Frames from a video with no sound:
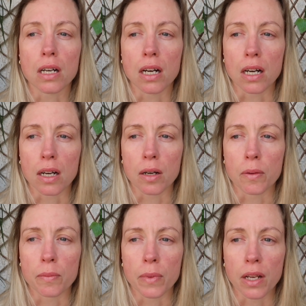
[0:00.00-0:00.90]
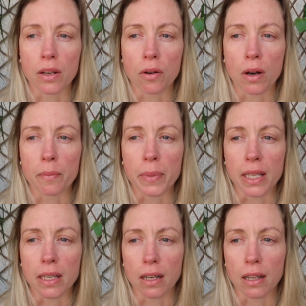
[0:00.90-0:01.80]
I know I'm
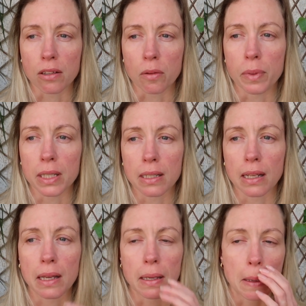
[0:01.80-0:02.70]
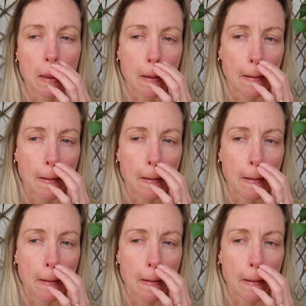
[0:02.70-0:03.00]
being a little bit like